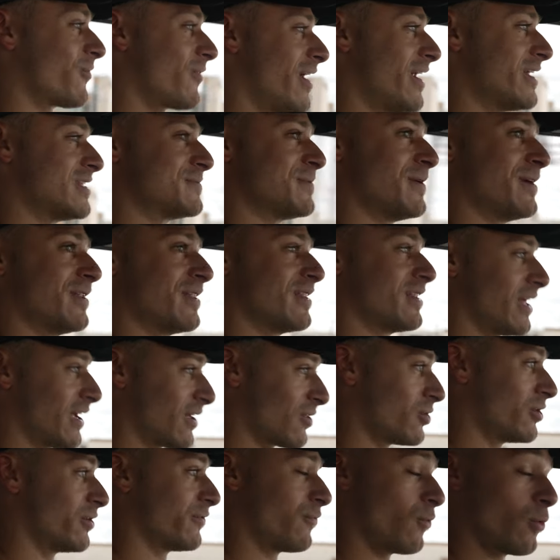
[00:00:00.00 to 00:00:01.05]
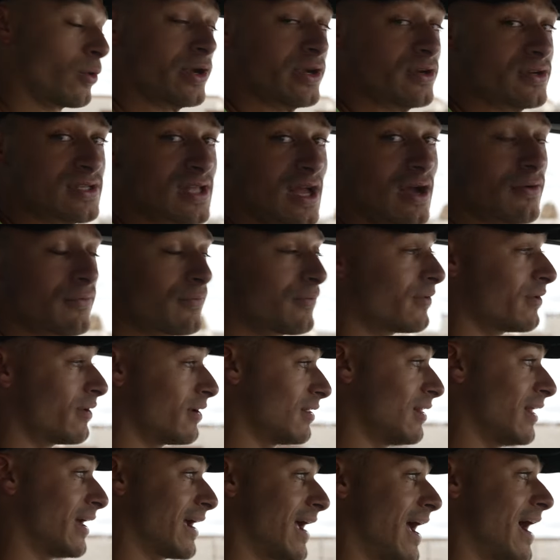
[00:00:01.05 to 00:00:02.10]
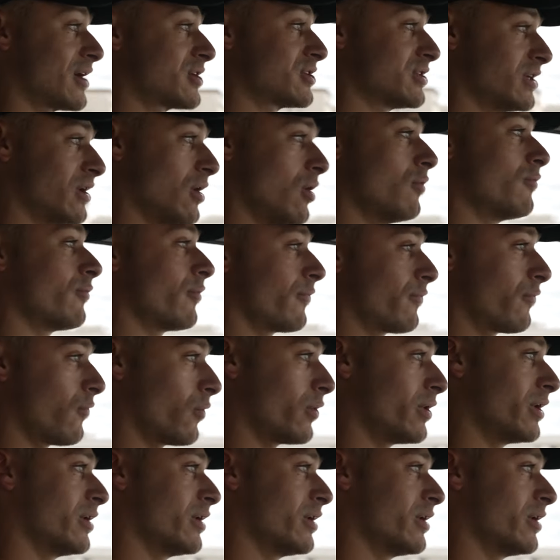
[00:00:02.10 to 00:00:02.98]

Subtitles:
a ride's been, like, literally 4 years now. Like, actually over 4